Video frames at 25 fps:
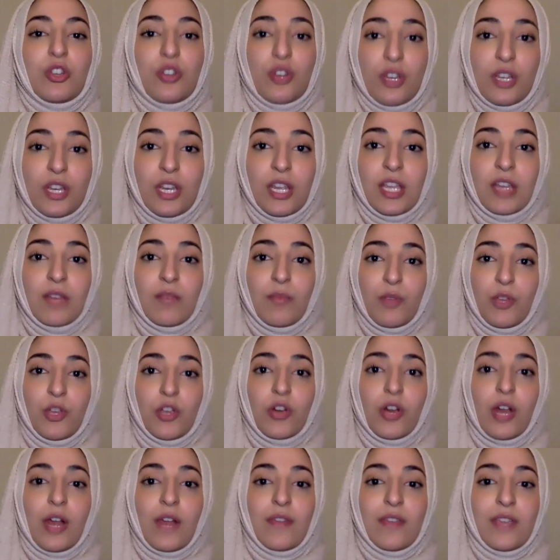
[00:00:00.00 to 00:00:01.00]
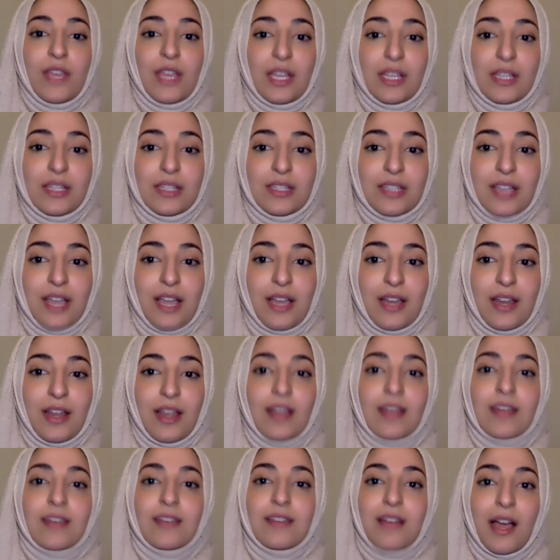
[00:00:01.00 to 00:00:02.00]
good and pure on the inside,
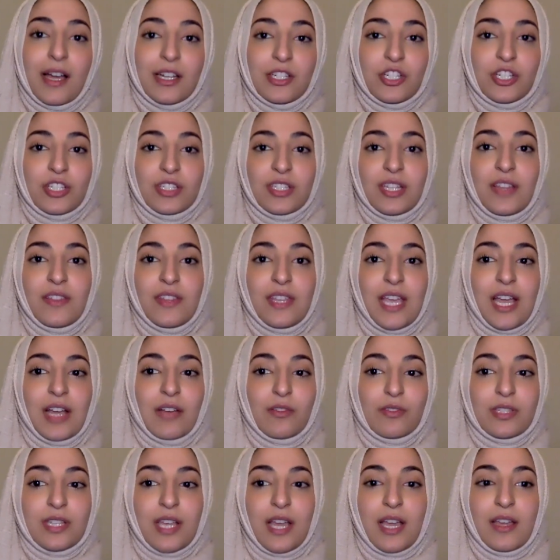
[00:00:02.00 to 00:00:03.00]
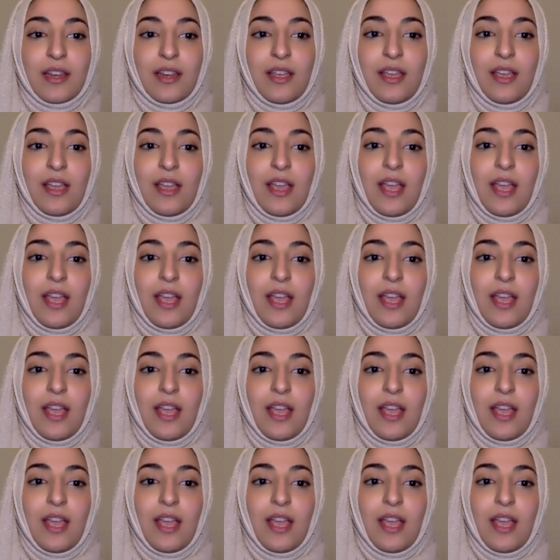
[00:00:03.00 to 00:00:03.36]
not just on the outside,